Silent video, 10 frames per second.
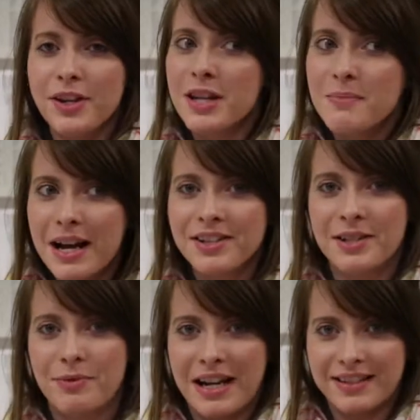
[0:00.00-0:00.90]
You can imagine
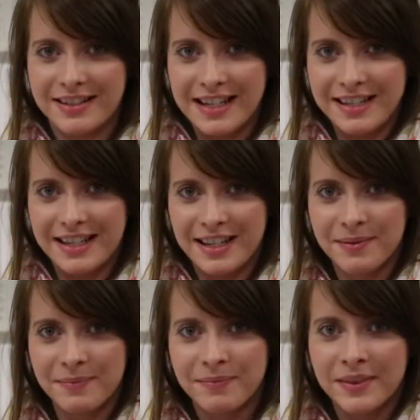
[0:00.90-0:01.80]
the brain as a city.
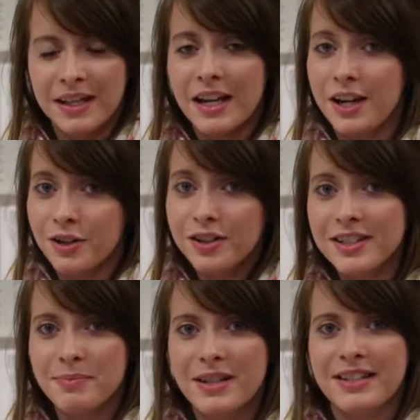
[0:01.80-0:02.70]
In order
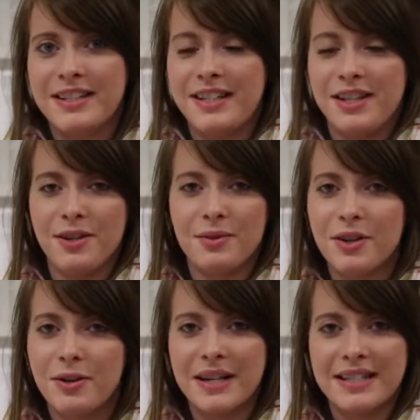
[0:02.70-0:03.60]
to build a city, you
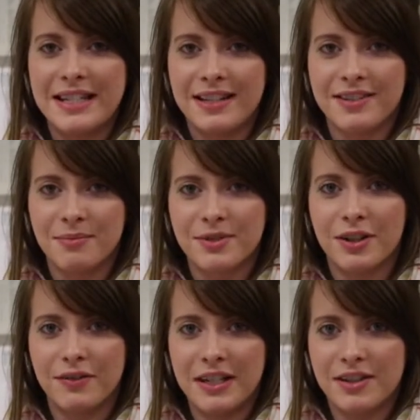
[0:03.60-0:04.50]
always need some
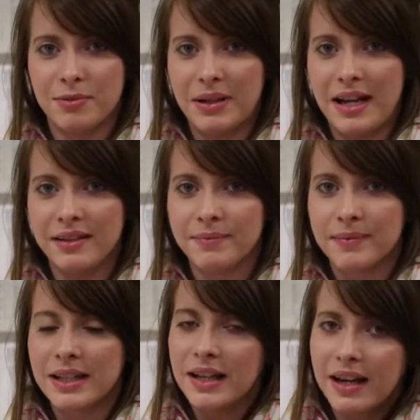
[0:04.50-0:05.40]
sort of initial plan,
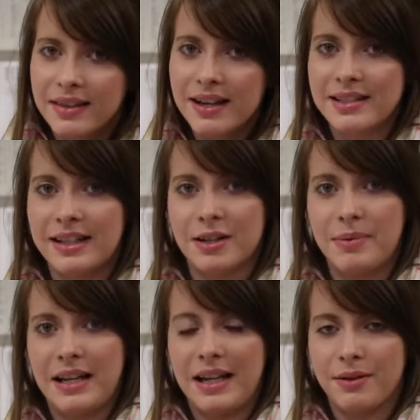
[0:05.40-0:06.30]
and that's a little
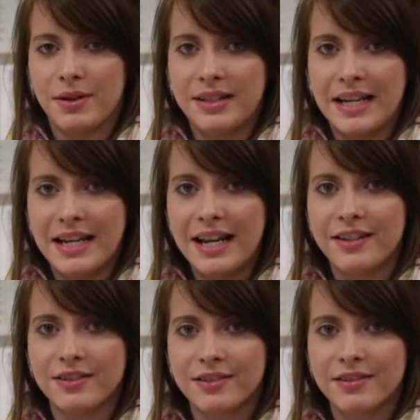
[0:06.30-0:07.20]
bit like what DNA
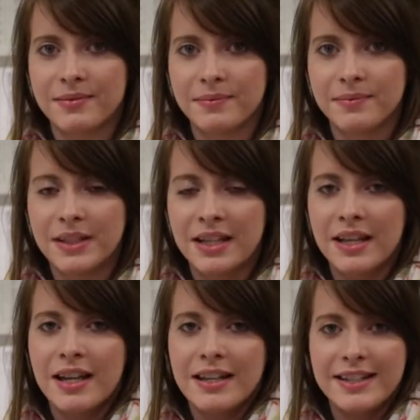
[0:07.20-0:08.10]
does.
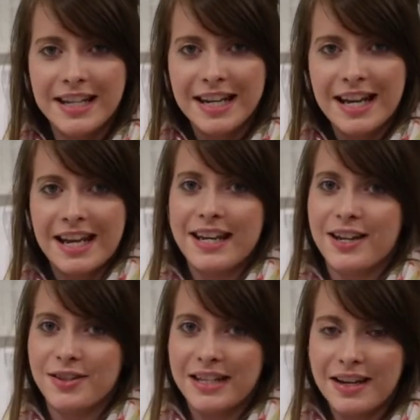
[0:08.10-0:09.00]
DNA
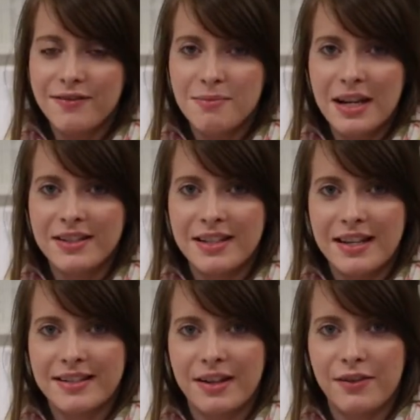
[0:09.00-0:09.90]
encodes the information
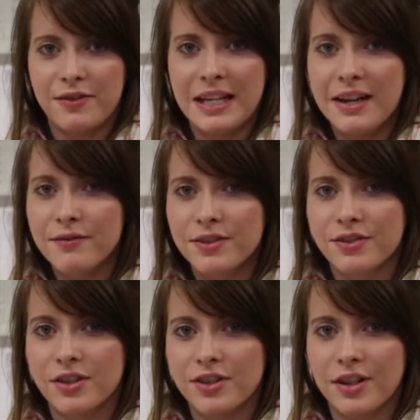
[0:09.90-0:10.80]
necessary for the
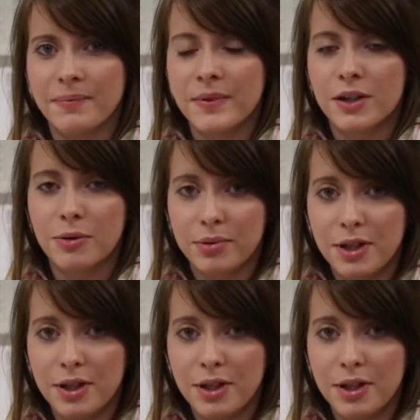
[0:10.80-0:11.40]
infrastructure or